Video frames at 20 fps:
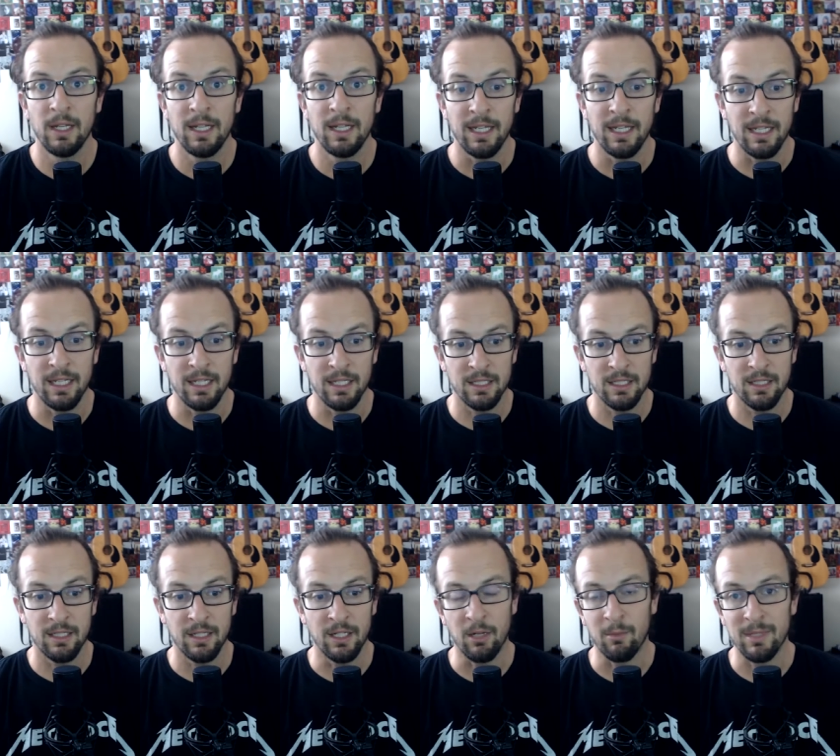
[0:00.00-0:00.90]

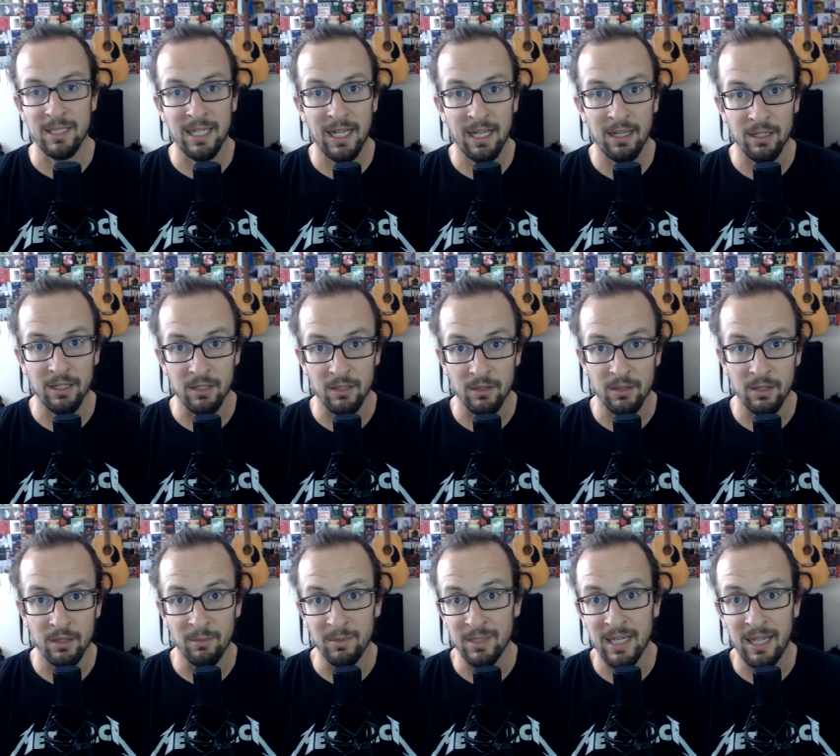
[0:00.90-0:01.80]
is, Metallica,
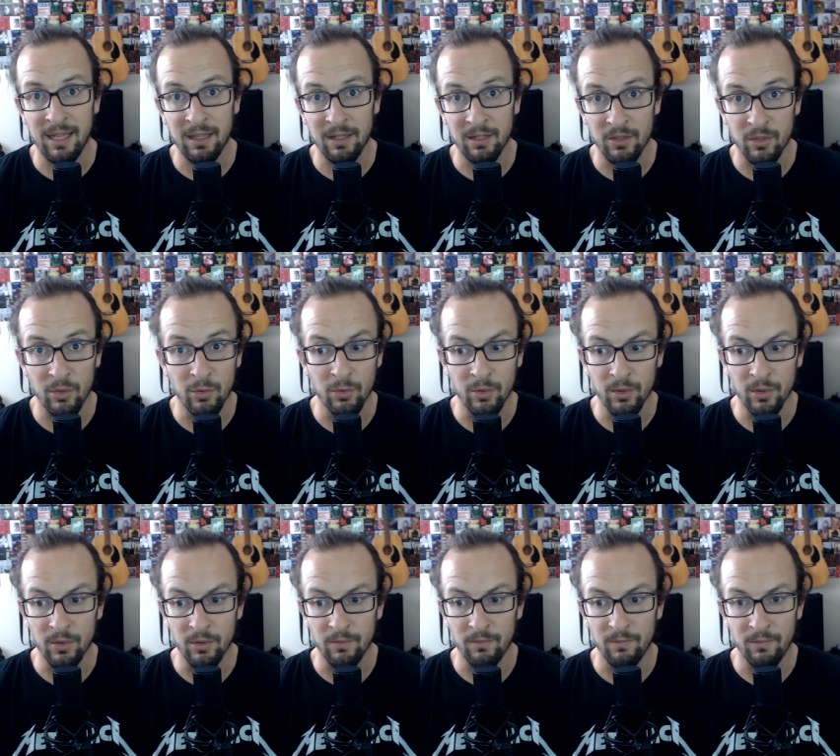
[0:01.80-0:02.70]
the Metallica
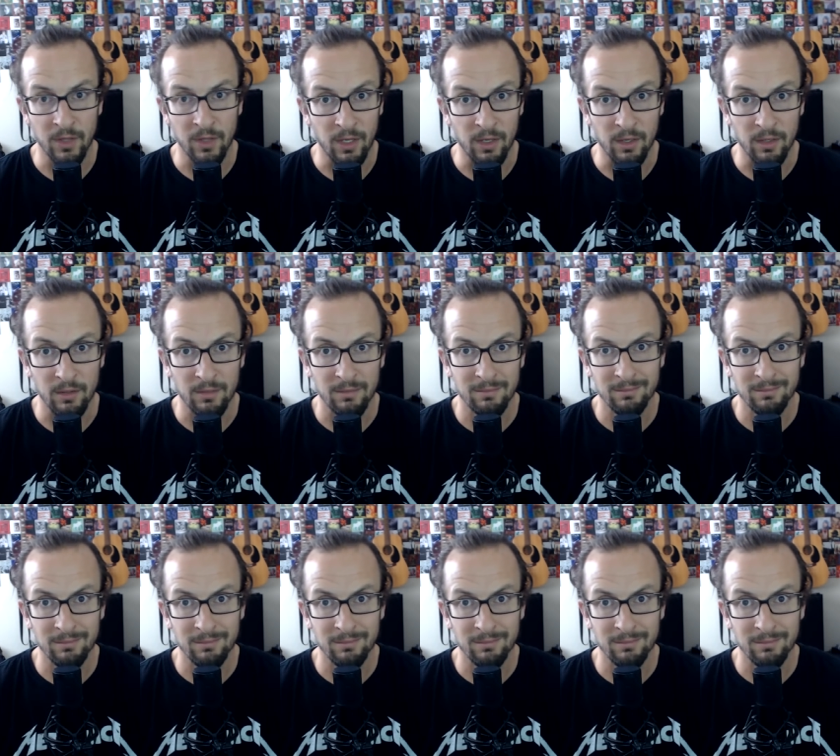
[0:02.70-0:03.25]
tour vlog,